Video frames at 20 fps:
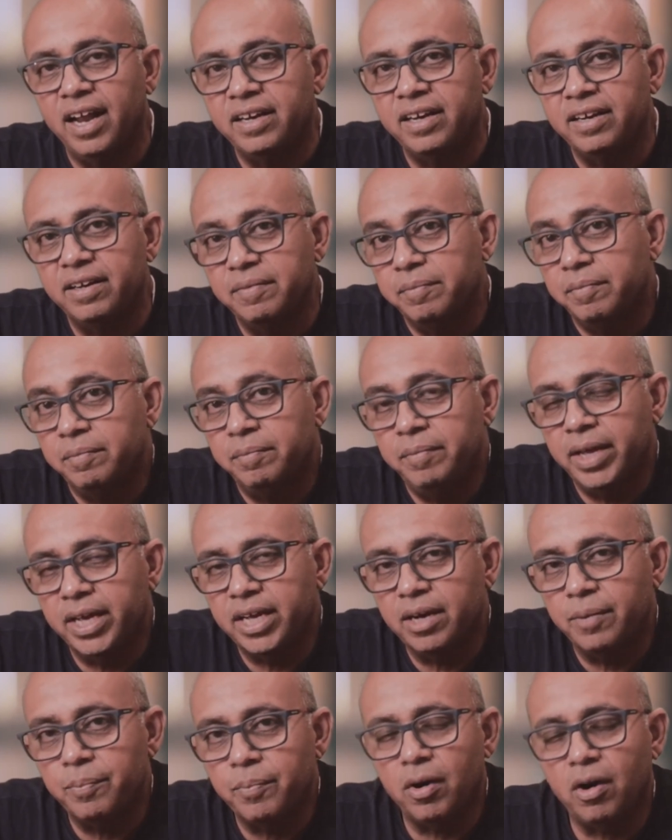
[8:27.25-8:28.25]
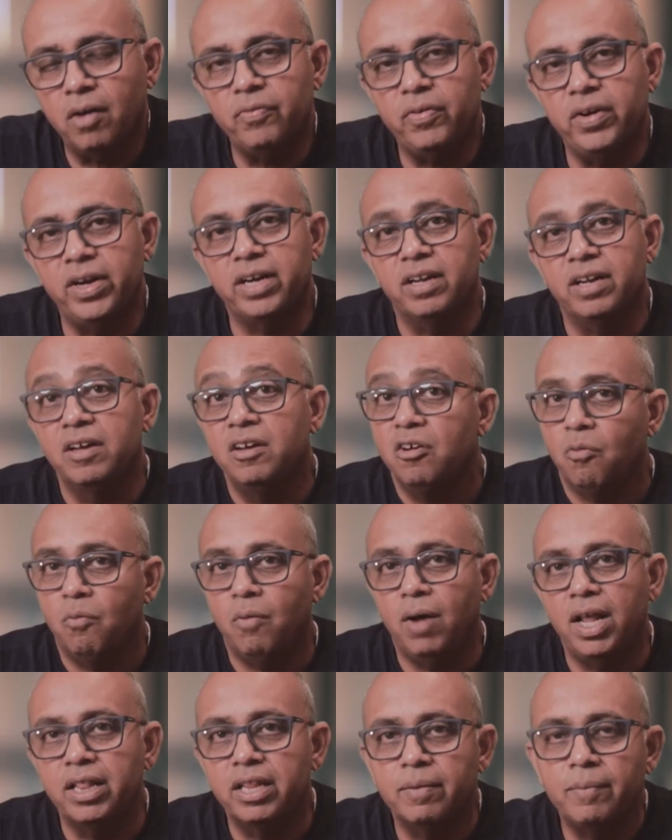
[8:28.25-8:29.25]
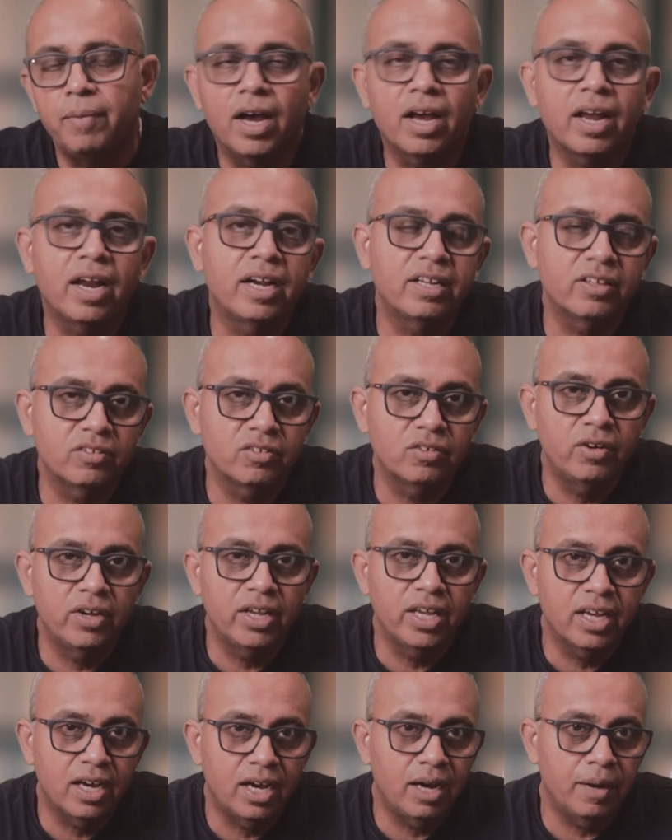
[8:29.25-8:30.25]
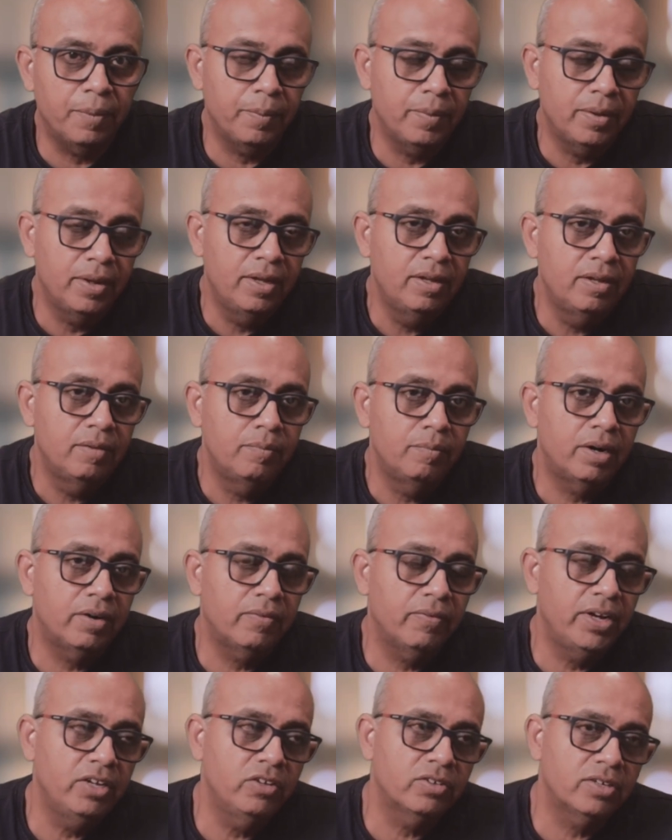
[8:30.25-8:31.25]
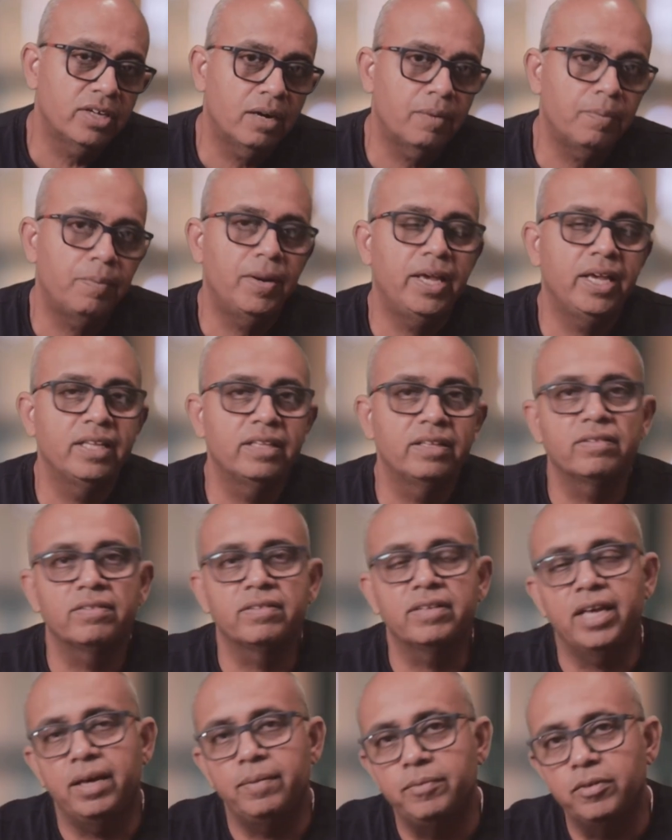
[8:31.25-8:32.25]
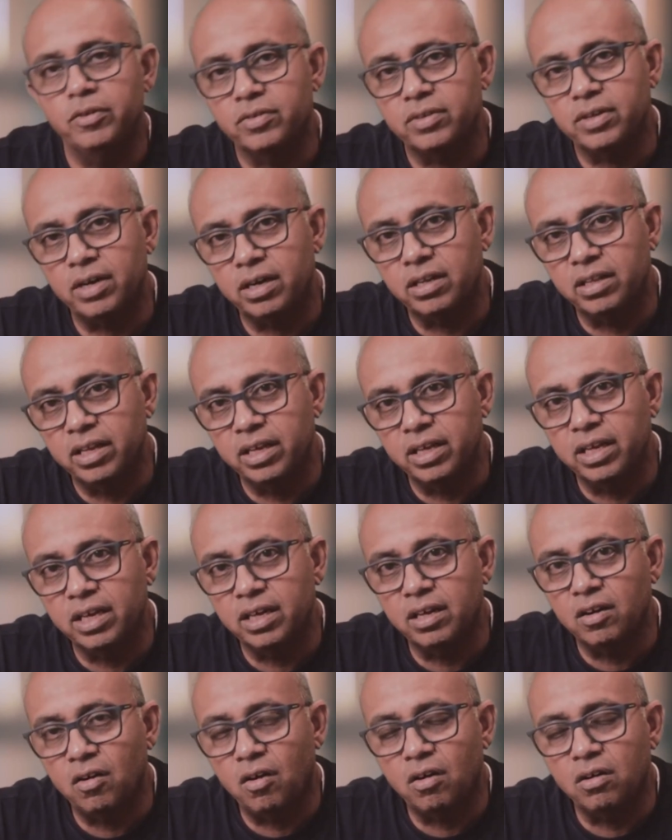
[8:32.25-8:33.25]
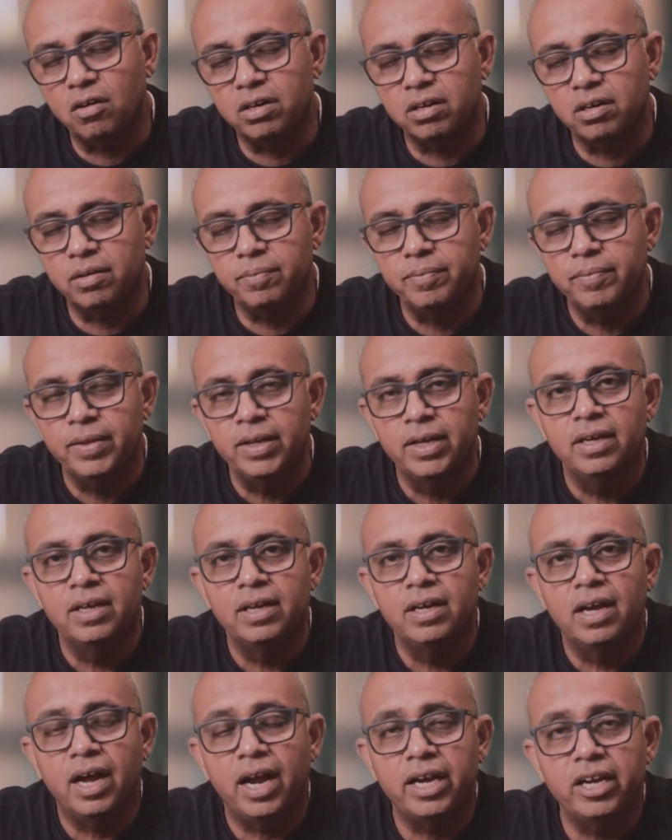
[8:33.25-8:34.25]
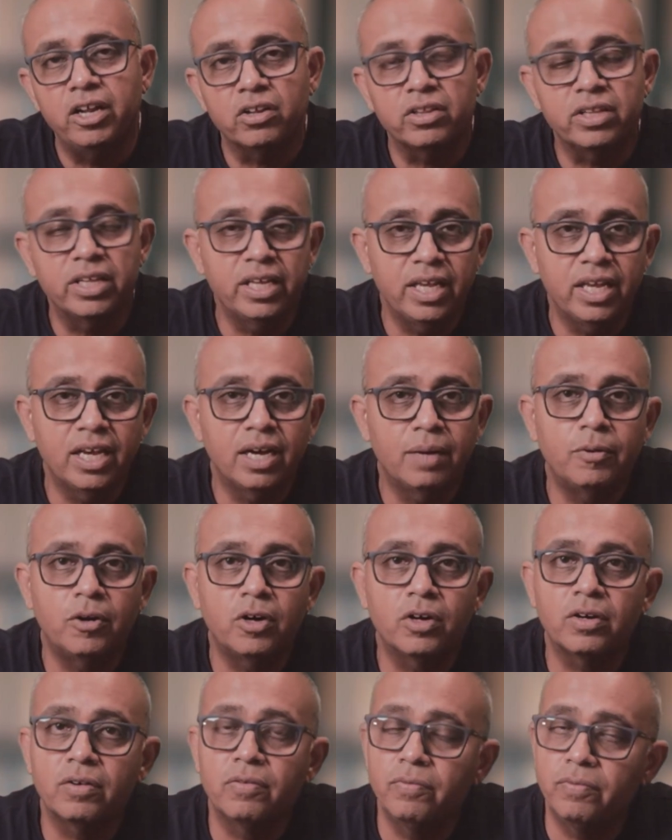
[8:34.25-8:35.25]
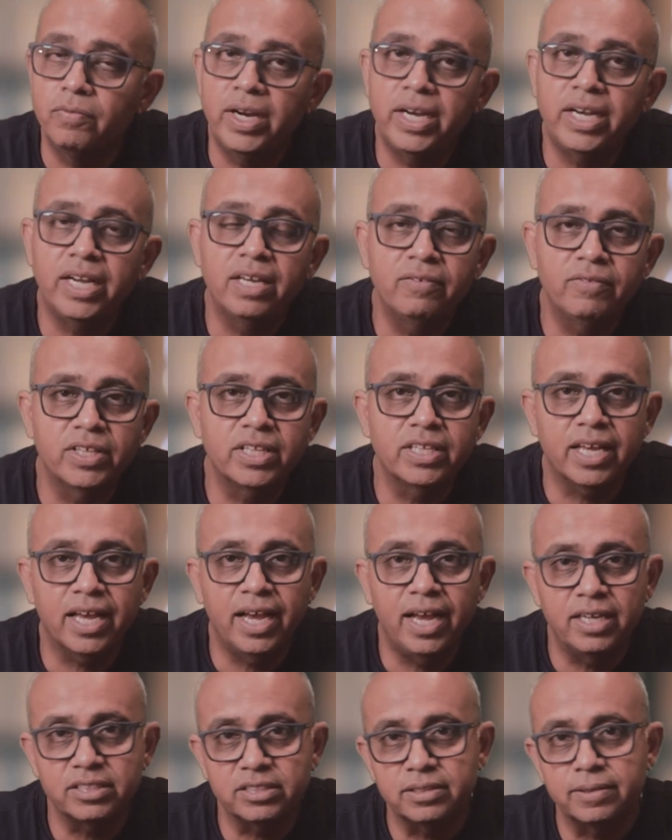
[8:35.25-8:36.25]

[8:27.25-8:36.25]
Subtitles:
make a profit while the market is going up. But when you start playing this game, you start thinking long term and you're thinking about waiting with cash